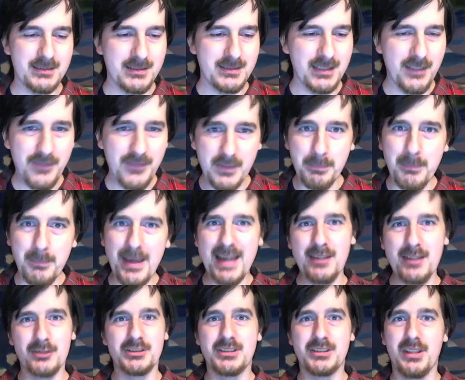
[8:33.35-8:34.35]
If it
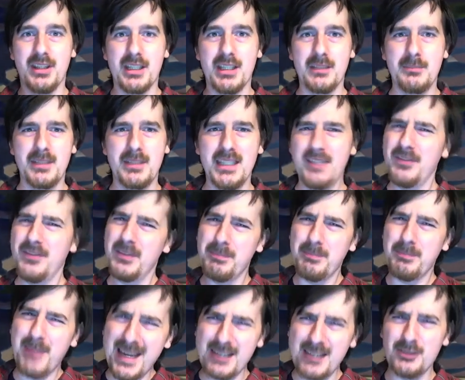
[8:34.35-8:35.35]
matters to them, if it
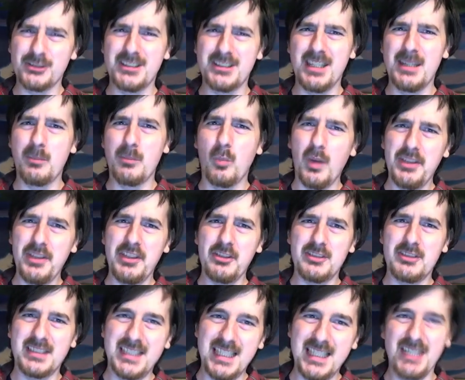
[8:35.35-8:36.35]
matters to them what
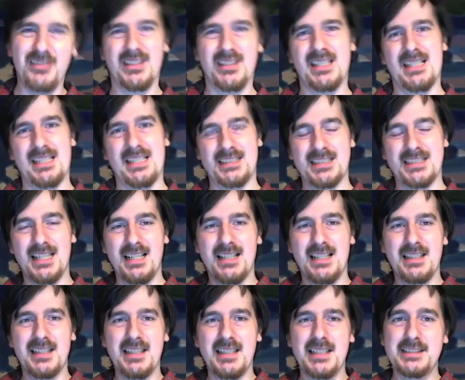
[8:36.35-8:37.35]
they're giving us,
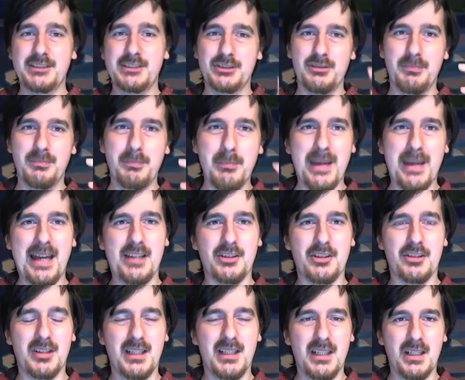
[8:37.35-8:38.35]
then it should
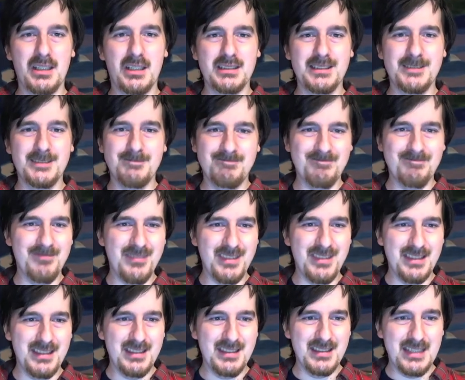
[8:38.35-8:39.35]
matter
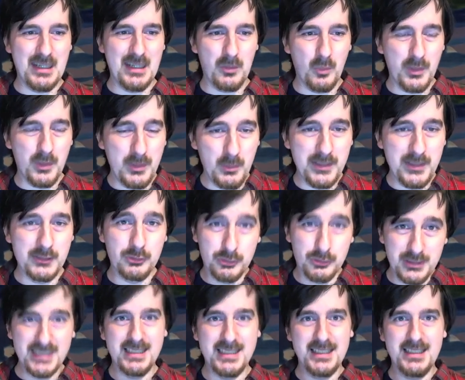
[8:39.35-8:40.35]
that when we
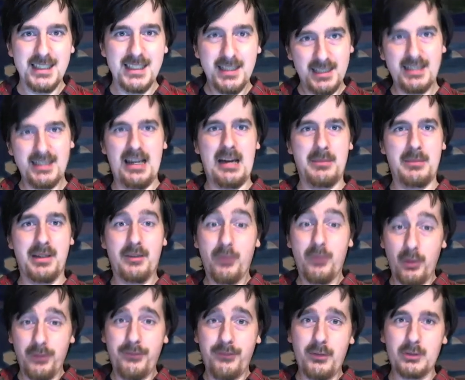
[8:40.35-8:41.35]
read it in the comic for
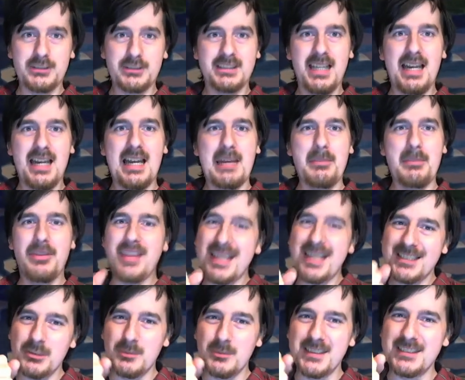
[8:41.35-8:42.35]
the first time,
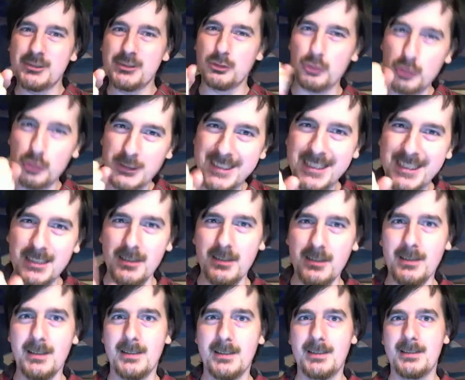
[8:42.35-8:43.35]
that's when it's real.